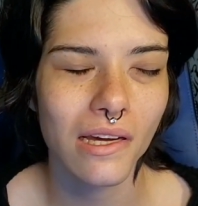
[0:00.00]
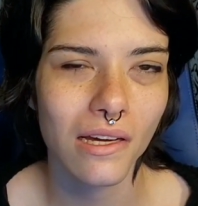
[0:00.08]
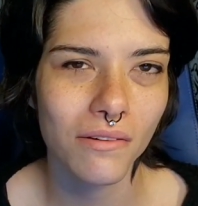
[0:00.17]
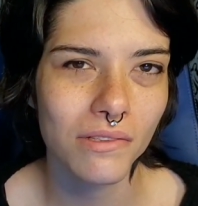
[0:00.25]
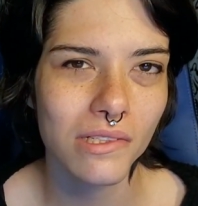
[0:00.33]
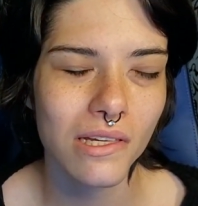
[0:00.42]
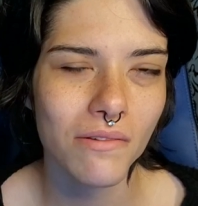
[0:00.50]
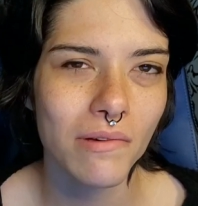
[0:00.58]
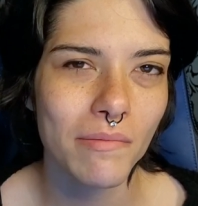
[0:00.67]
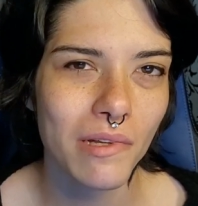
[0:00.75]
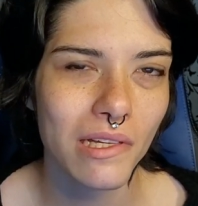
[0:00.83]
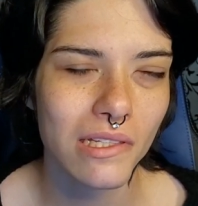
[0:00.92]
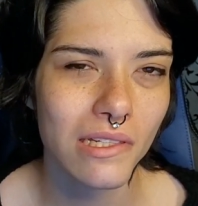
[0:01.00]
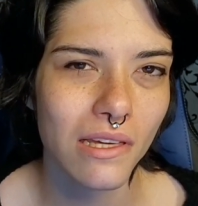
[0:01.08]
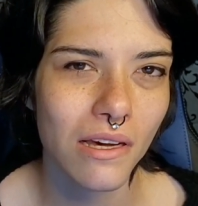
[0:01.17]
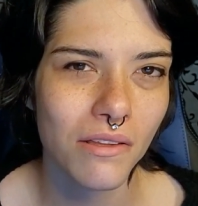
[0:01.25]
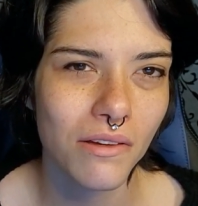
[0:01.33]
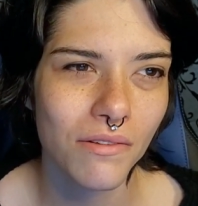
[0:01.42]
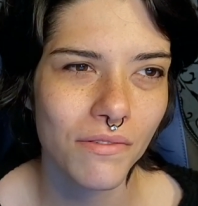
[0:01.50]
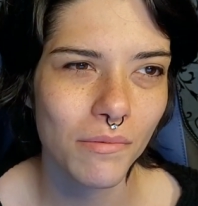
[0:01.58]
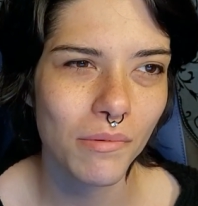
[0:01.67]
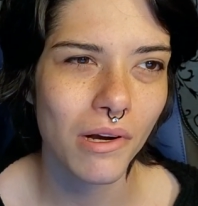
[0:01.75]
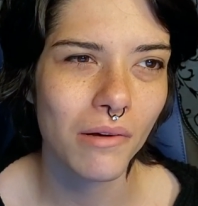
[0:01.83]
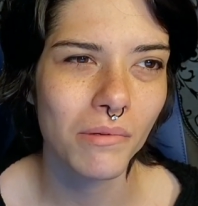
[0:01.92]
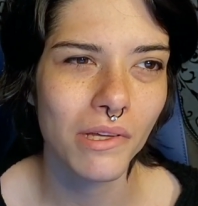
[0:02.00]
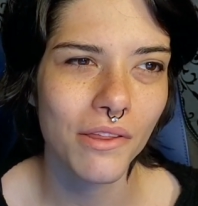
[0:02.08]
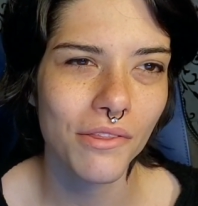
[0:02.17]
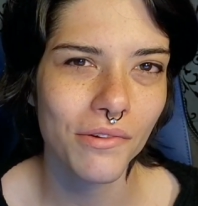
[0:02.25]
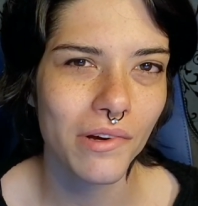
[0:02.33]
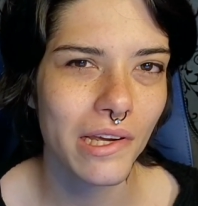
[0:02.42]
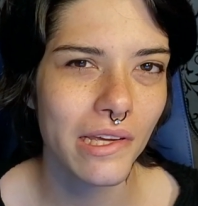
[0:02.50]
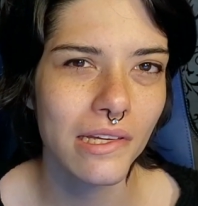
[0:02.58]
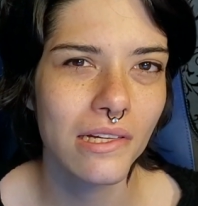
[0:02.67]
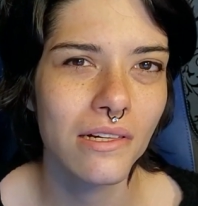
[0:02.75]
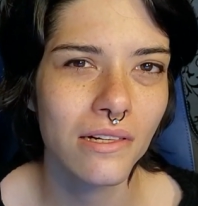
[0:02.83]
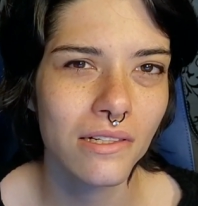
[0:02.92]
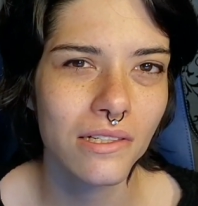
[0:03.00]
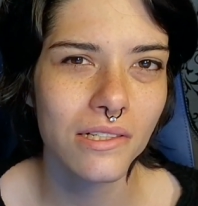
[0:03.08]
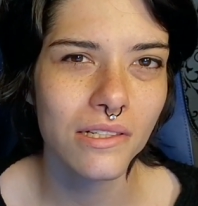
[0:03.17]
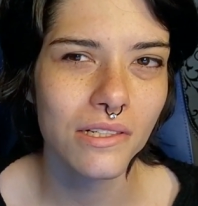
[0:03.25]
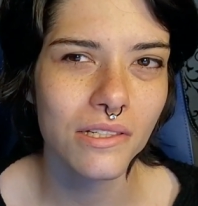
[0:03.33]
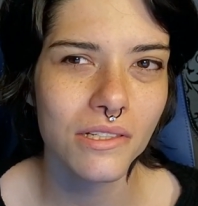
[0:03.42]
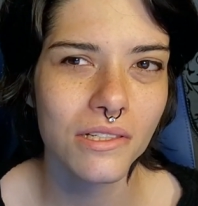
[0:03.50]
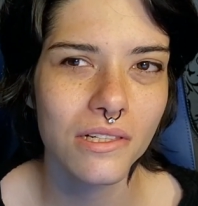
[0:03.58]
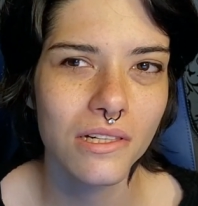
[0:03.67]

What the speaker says: I would say we played together for probably 3 years.